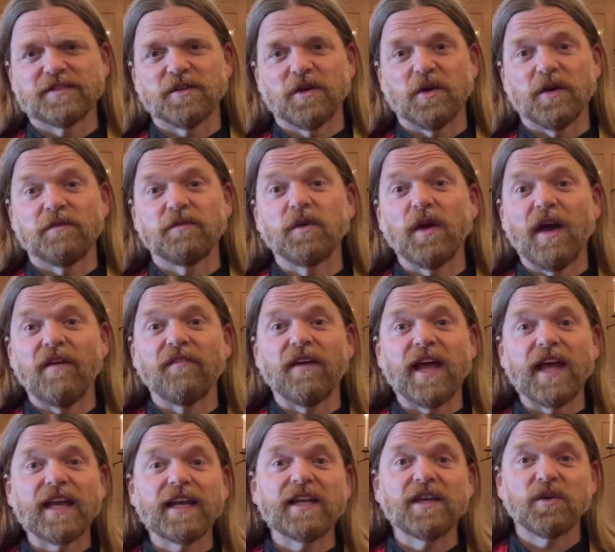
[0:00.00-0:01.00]
So if you have
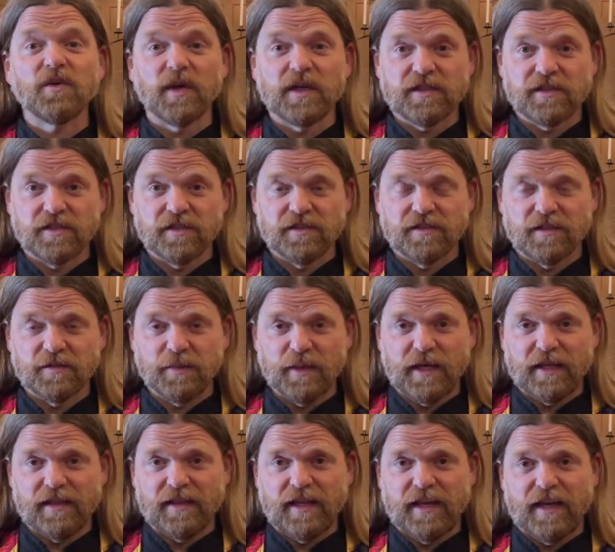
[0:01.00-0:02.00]
any questions
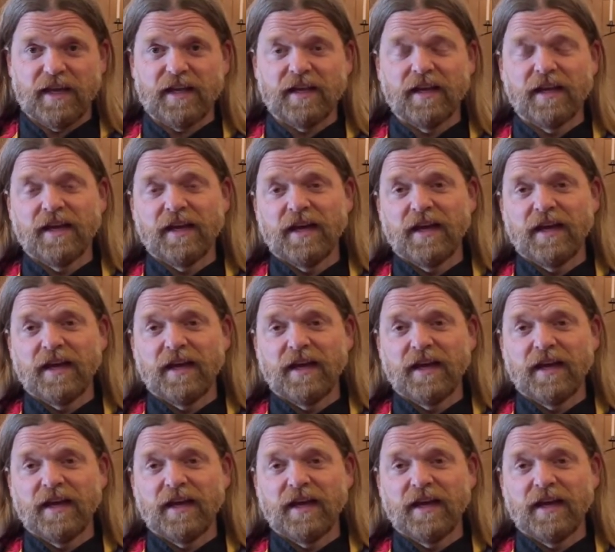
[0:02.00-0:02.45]
about that,